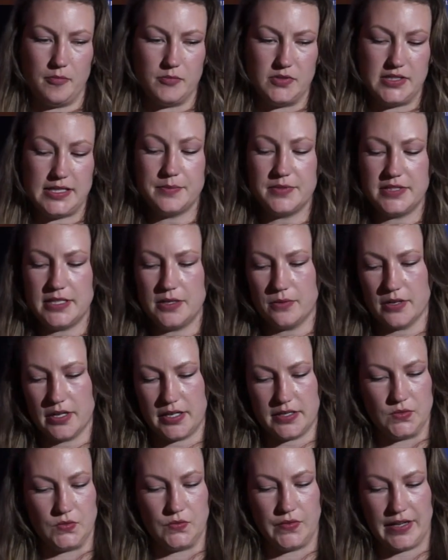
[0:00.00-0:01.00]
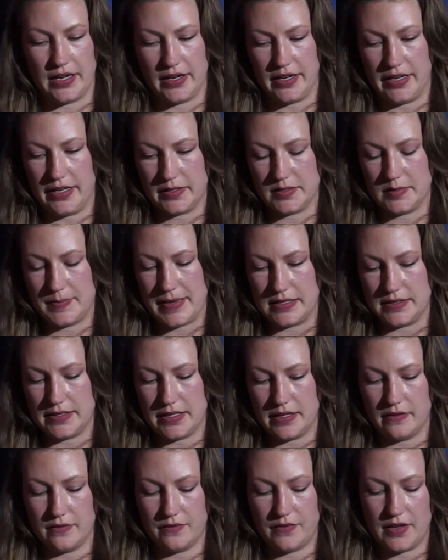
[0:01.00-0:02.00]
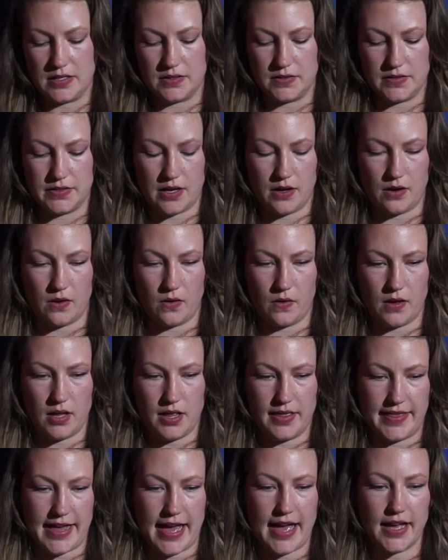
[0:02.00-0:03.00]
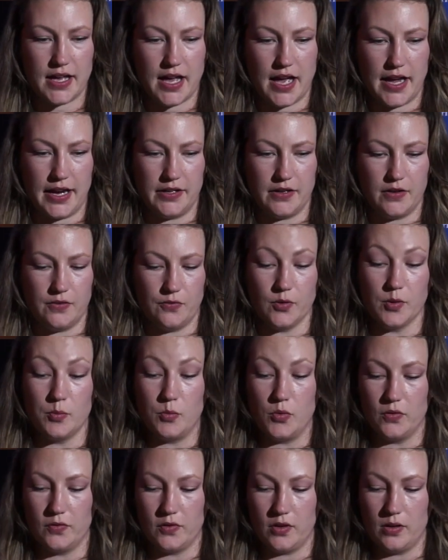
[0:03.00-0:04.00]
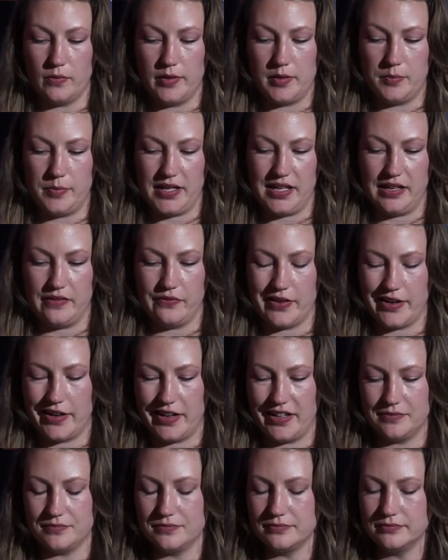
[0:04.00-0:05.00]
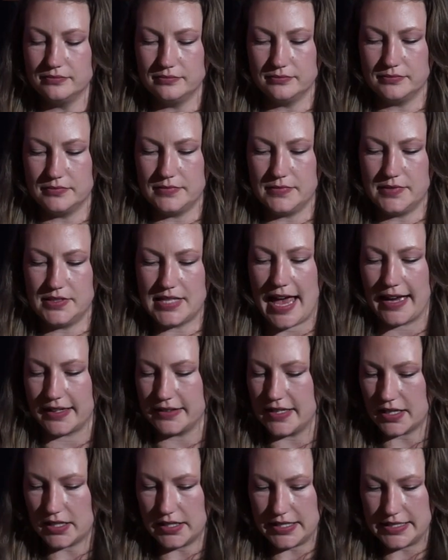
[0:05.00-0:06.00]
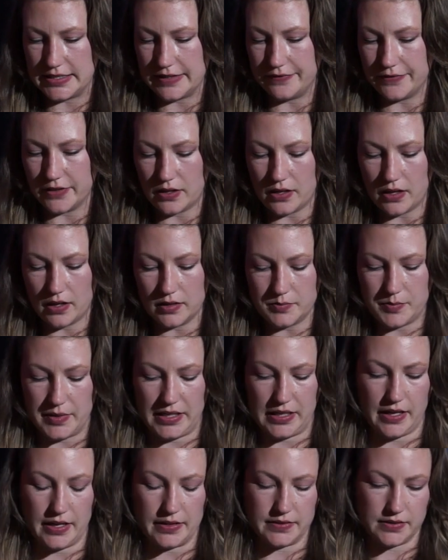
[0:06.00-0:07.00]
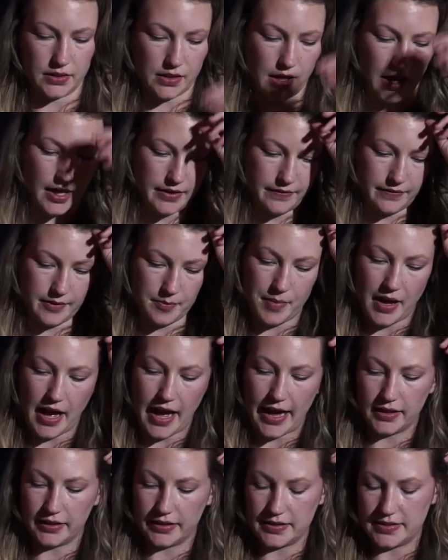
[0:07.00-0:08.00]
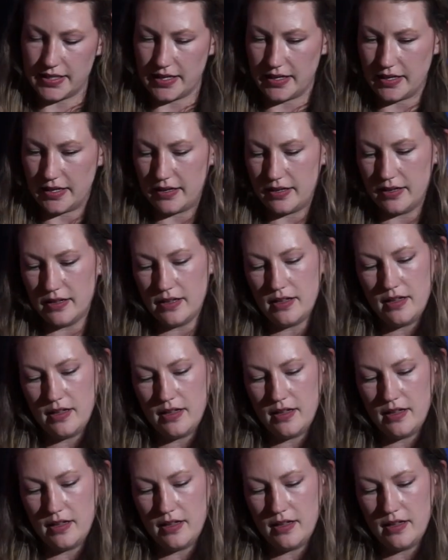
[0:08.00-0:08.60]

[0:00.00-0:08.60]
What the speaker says: Deep sea work is very expensive, and so that kind of removal would be very technically difficult because a lot of the piloted